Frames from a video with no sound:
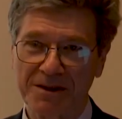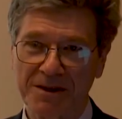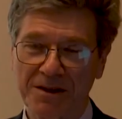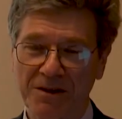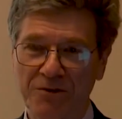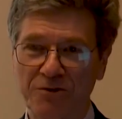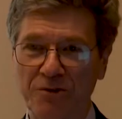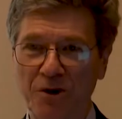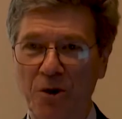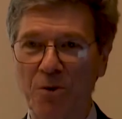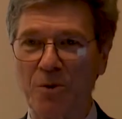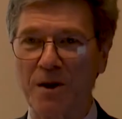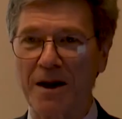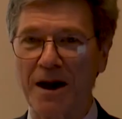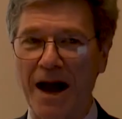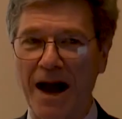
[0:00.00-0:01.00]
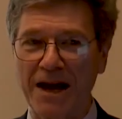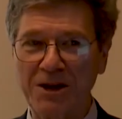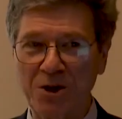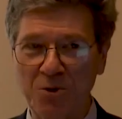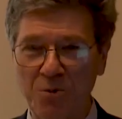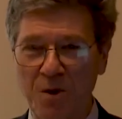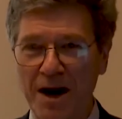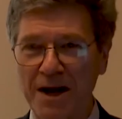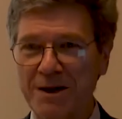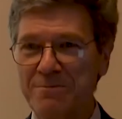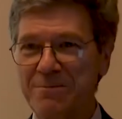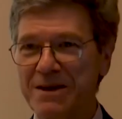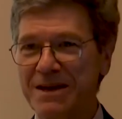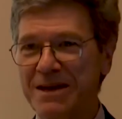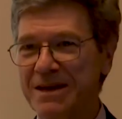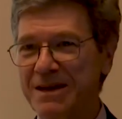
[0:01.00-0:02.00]
So I don't want to
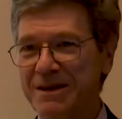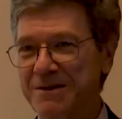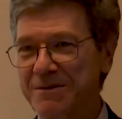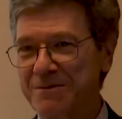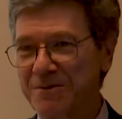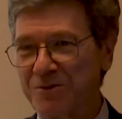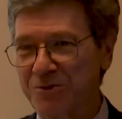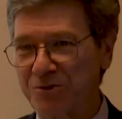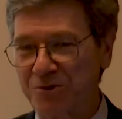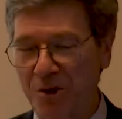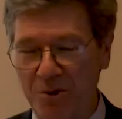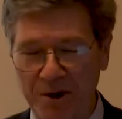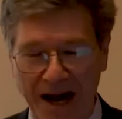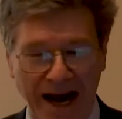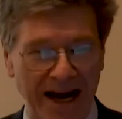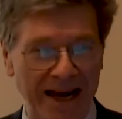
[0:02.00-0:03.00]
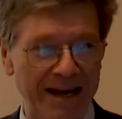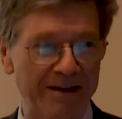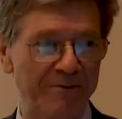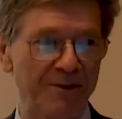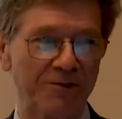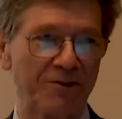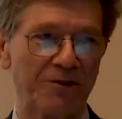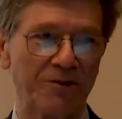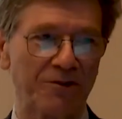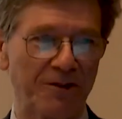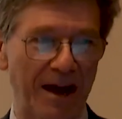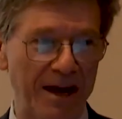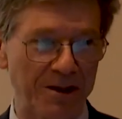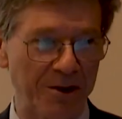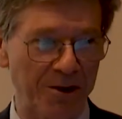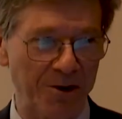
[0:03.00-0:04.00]
be so naive as to
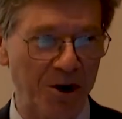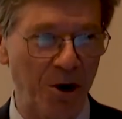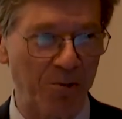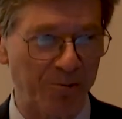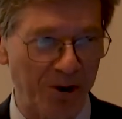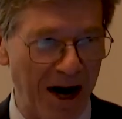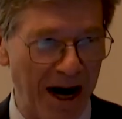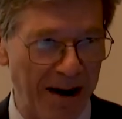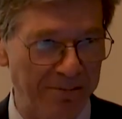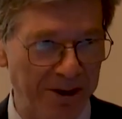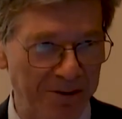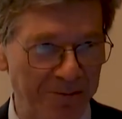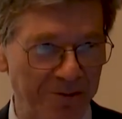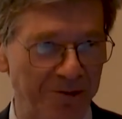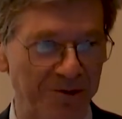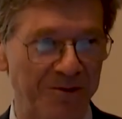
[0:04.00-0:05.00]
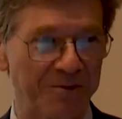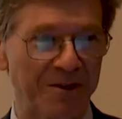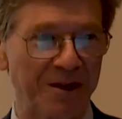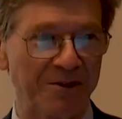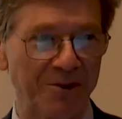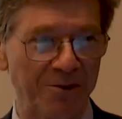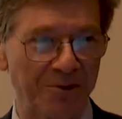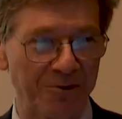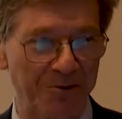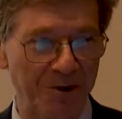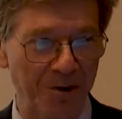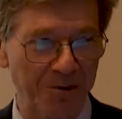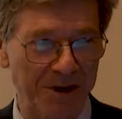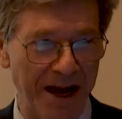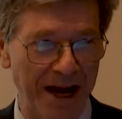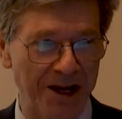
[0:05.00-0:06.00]
say there are no problems, that there's
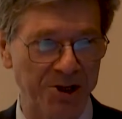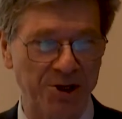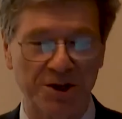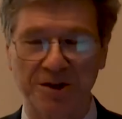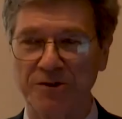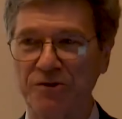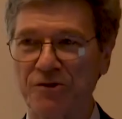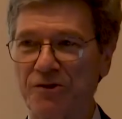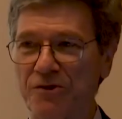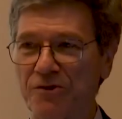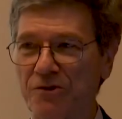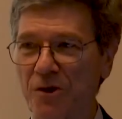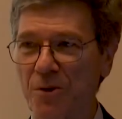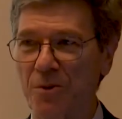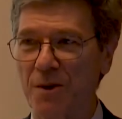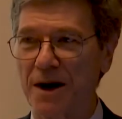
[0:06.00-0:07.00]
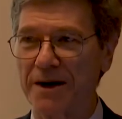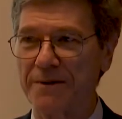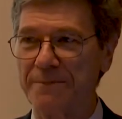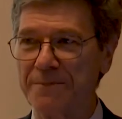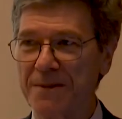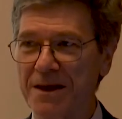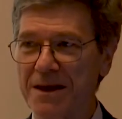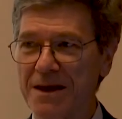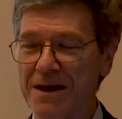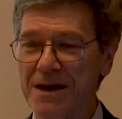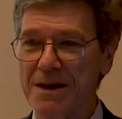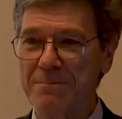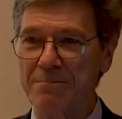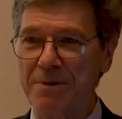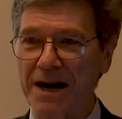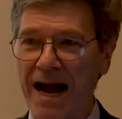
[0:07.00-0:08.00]
no tensions and so on,
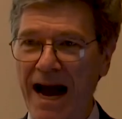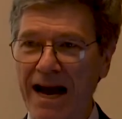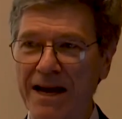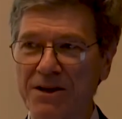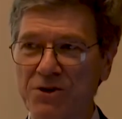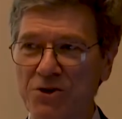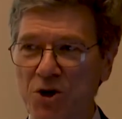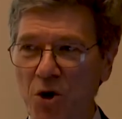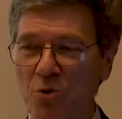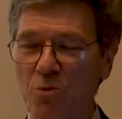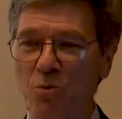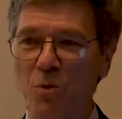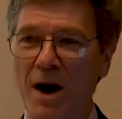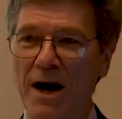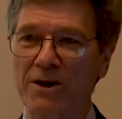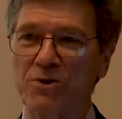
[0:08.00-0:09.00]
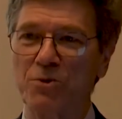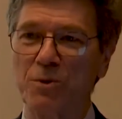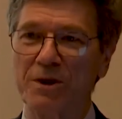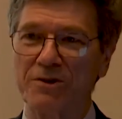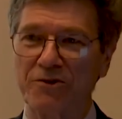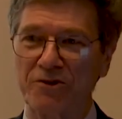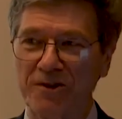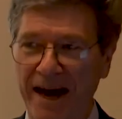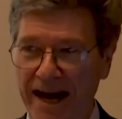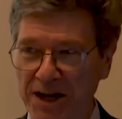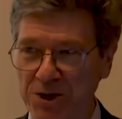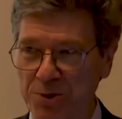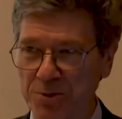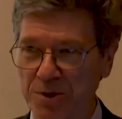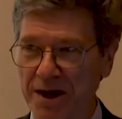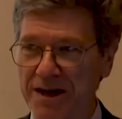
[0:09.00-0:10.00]
but I don't want to
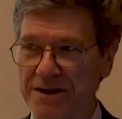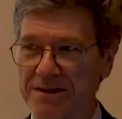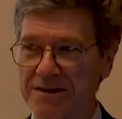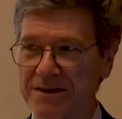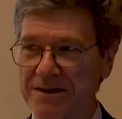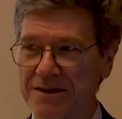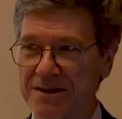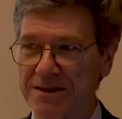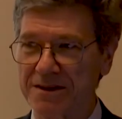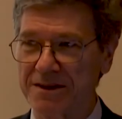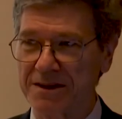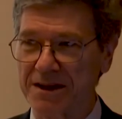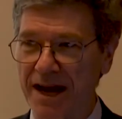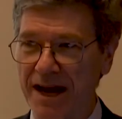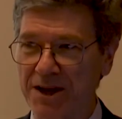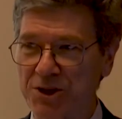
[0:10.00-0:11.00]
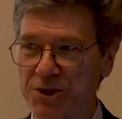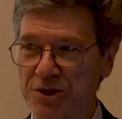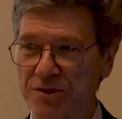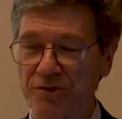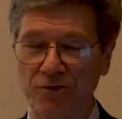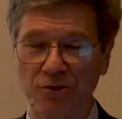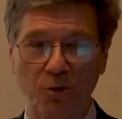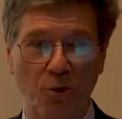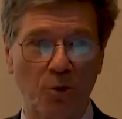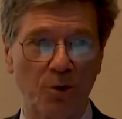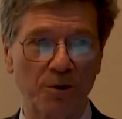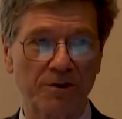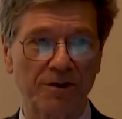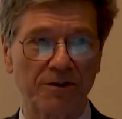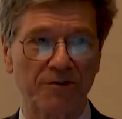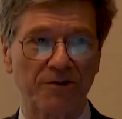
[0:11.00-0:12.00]
exaggerate the tensions or
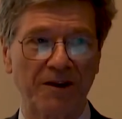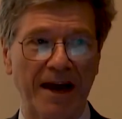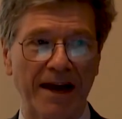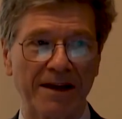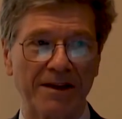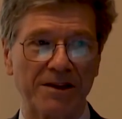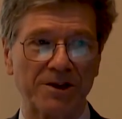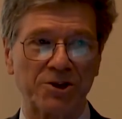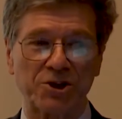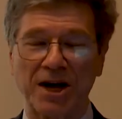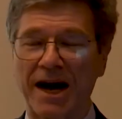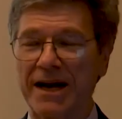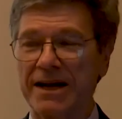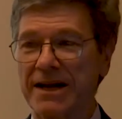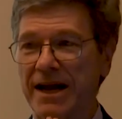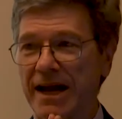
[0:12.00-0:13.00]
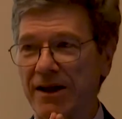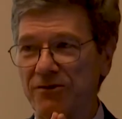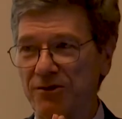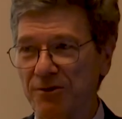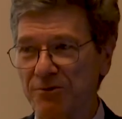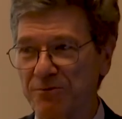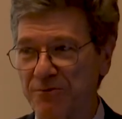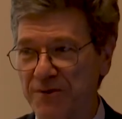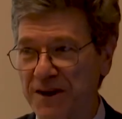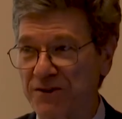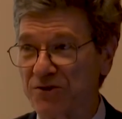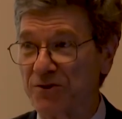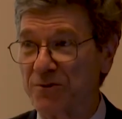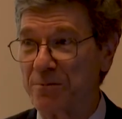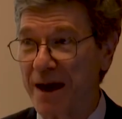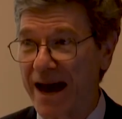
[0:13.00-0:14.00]
to say that China has a
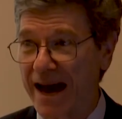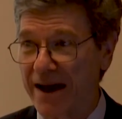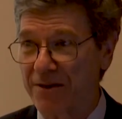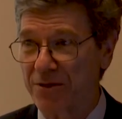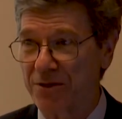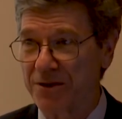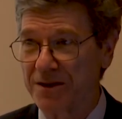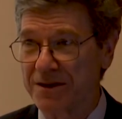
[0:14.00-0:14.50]
fixed path,